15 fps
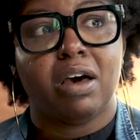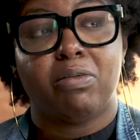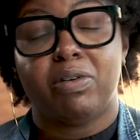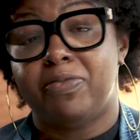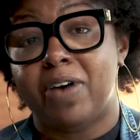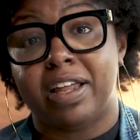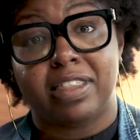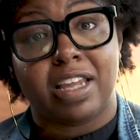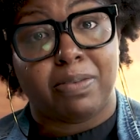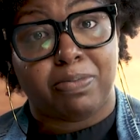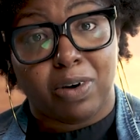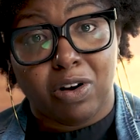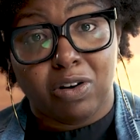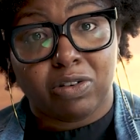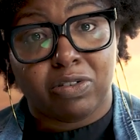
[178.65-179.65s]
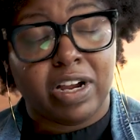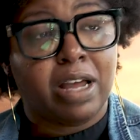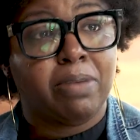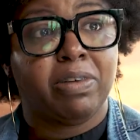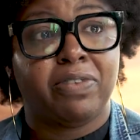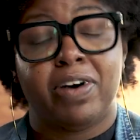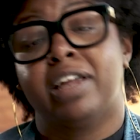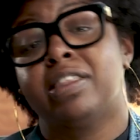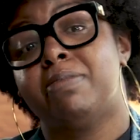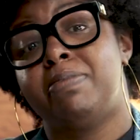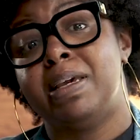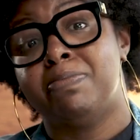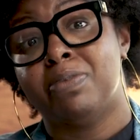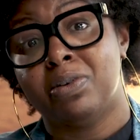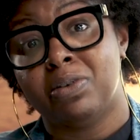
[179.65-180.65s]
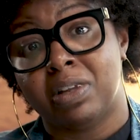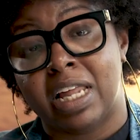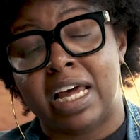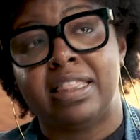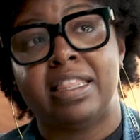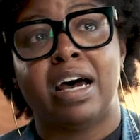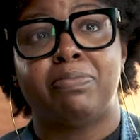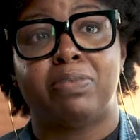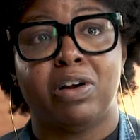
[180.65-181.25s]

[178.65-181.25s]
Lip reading: without that program, without the people who led that